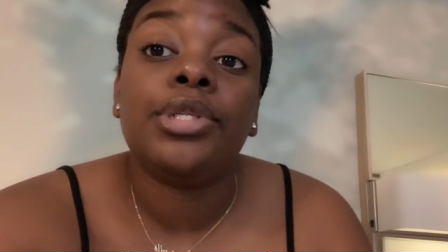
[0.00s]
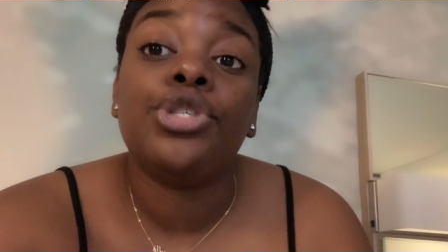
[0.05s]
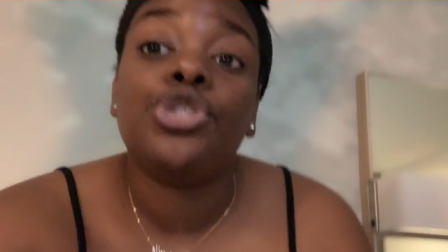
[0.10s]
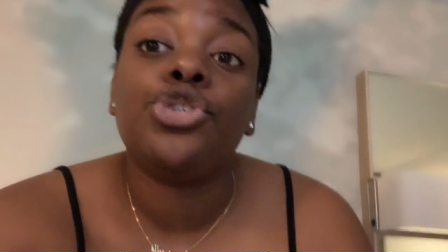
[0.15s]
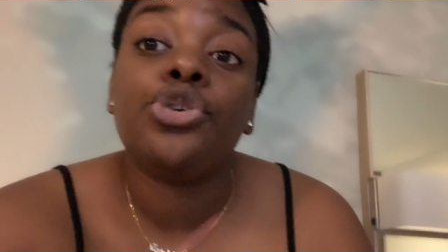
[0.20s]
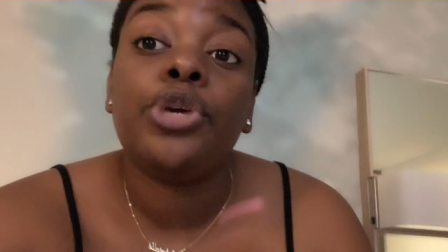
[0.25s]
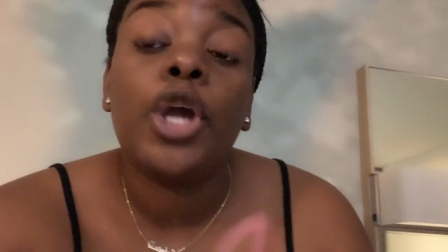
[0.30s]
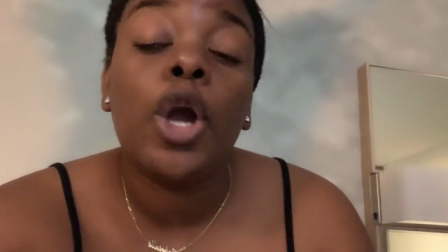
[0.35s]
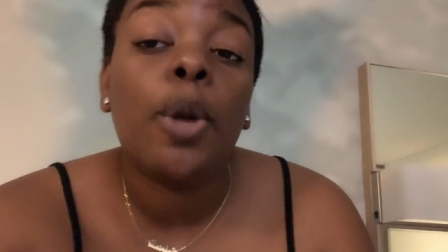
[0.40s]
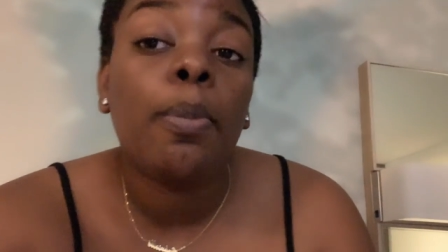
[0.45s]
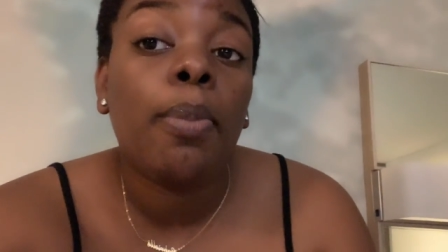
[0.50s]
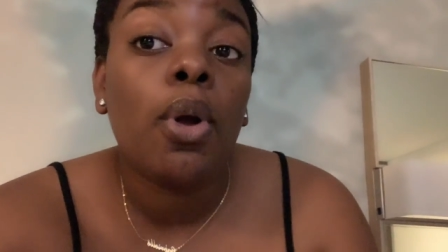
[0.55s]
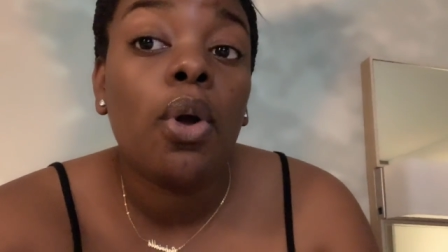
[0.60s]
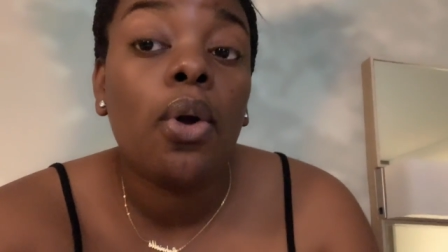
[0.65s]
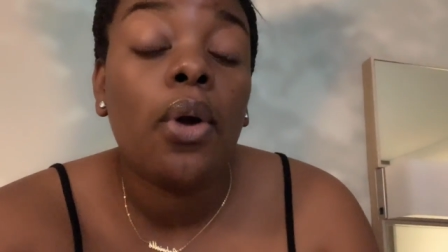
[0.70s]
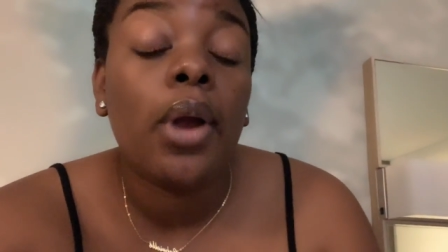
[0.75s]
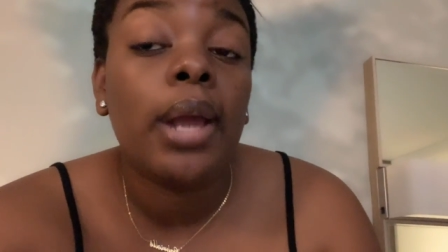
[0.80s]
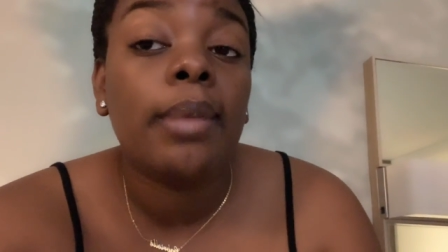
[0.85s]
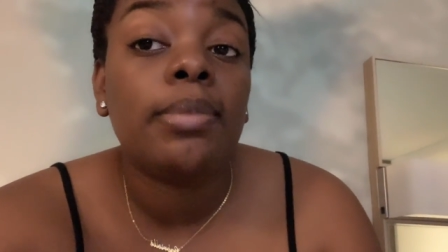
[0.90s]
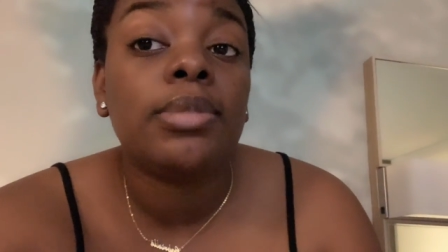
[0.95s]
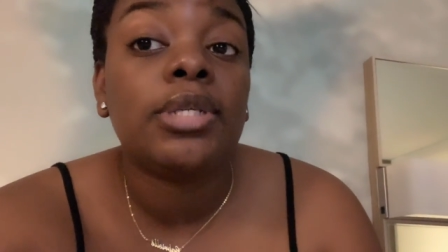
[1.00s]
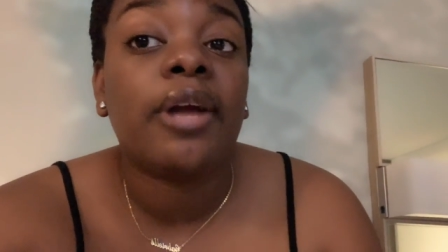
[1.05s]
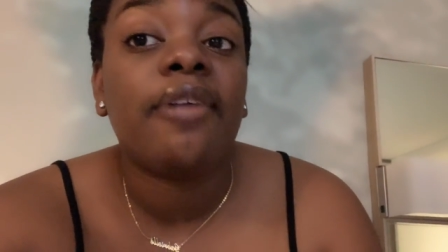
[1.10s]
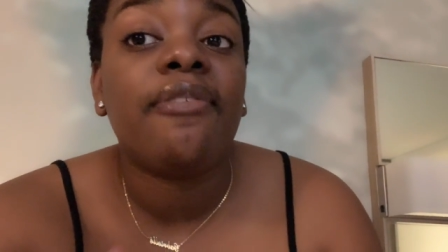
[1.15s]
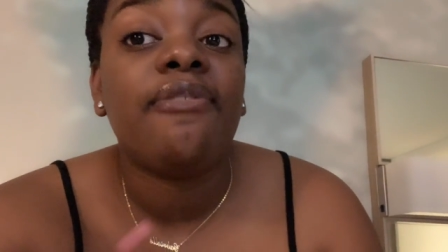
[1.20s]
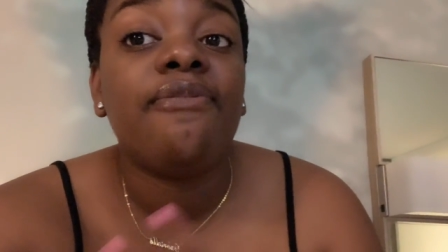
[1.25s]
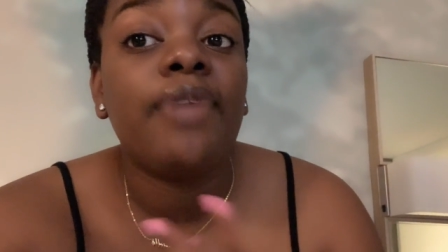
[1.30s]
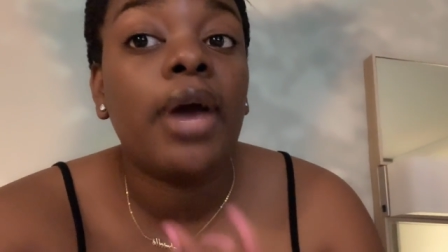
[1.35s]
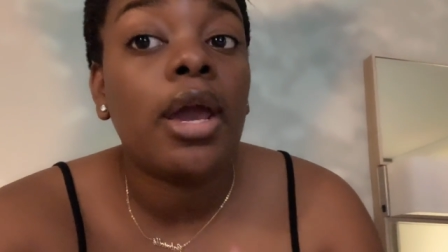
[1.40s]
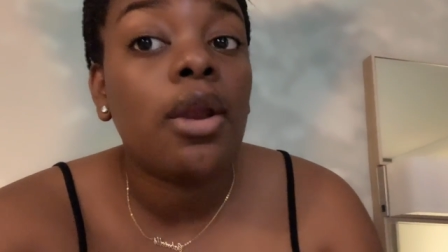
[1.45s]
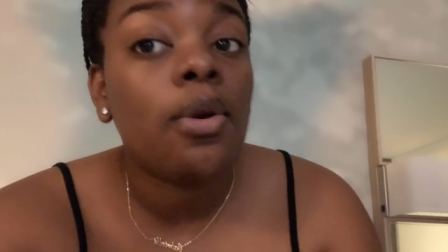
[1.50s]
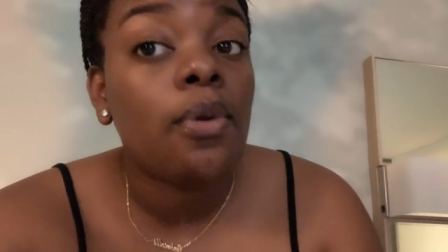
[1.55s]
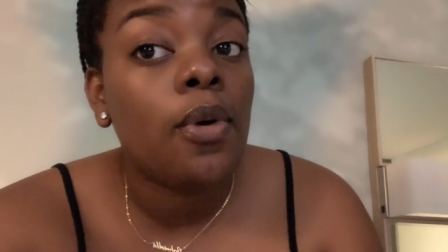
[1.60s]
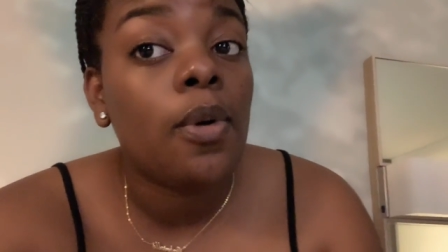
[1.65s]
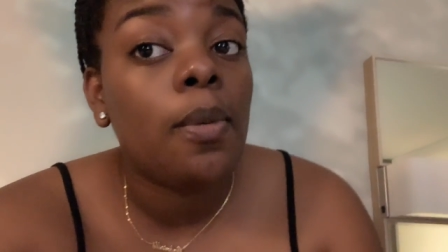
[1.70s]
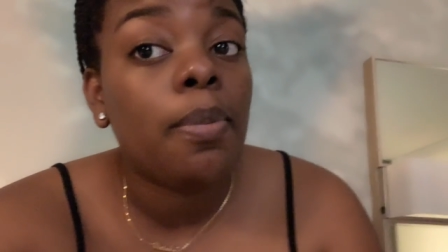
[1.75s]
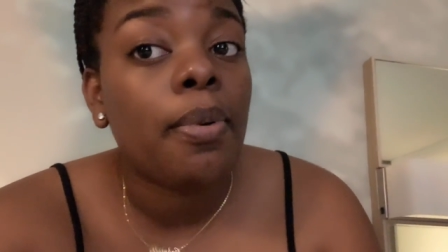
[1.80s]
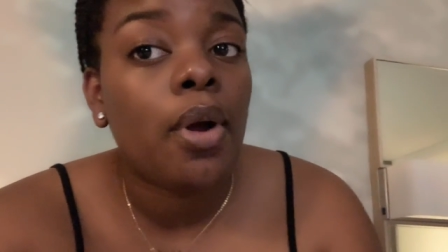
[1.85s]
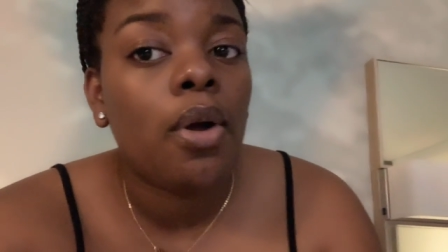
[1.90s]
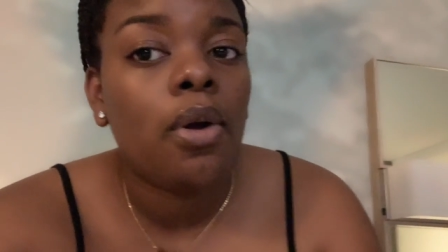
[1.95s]
And TRIO programs are
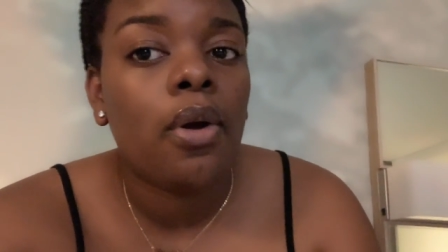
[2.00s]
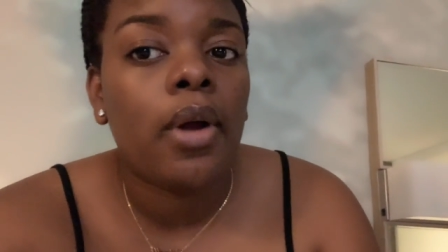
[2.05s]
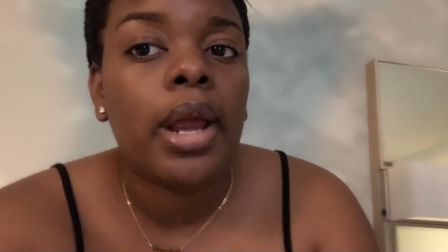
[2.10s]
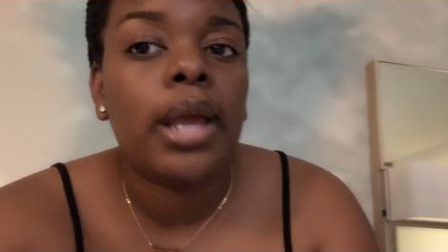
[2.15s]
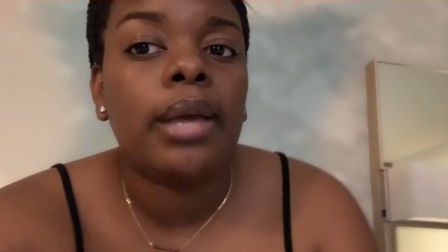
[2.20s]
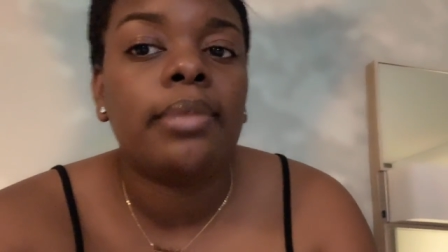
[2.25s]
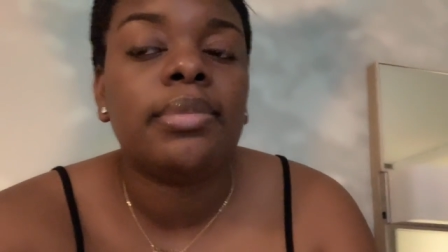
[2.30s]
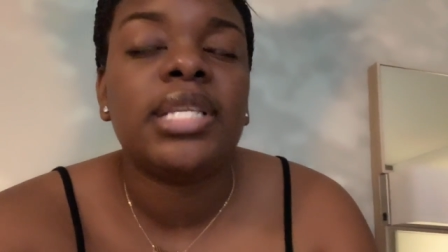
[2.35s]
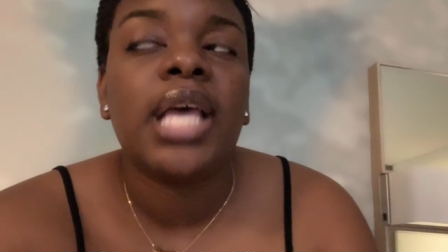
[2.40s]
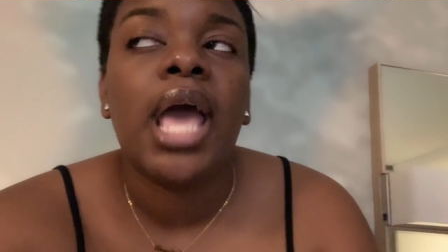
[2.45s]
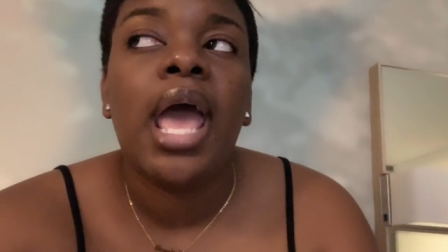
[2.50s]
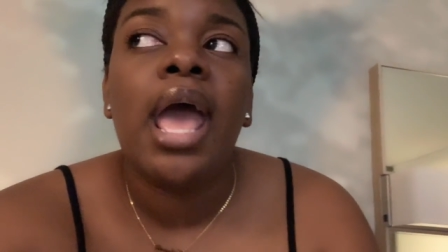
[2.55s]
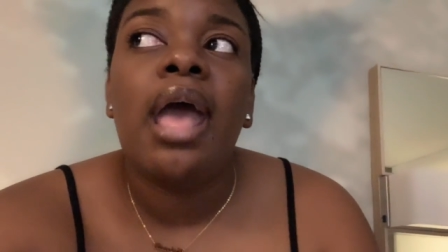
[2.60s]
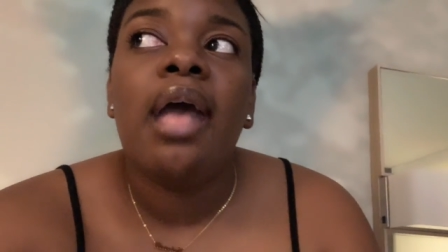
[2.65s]
federal programs